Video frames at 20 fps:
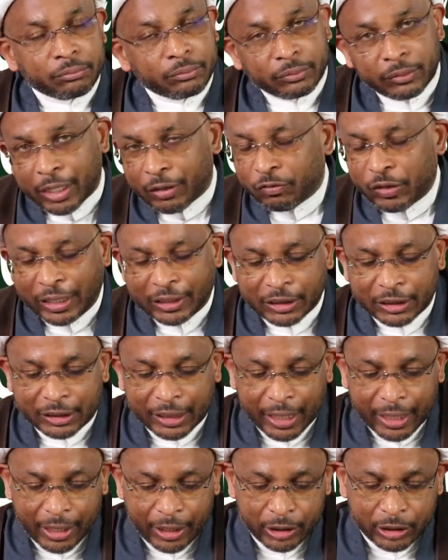they've done
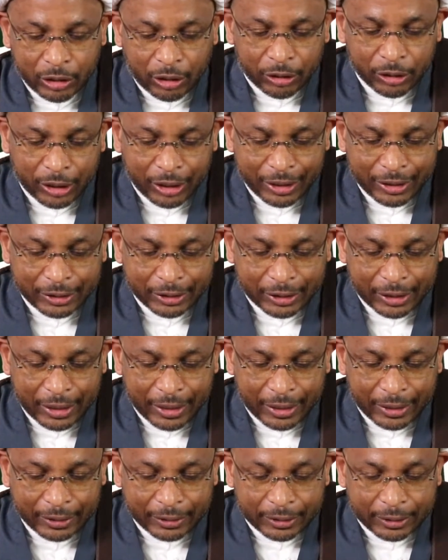studies on these
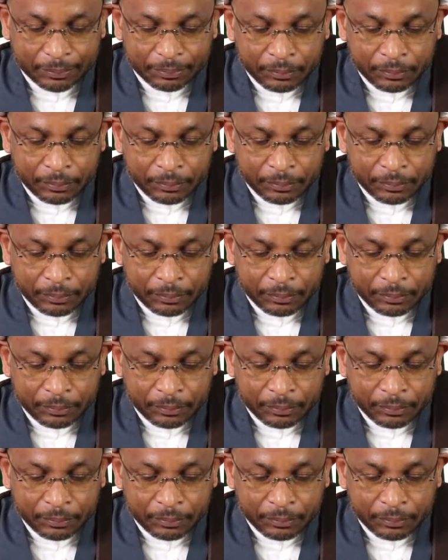things.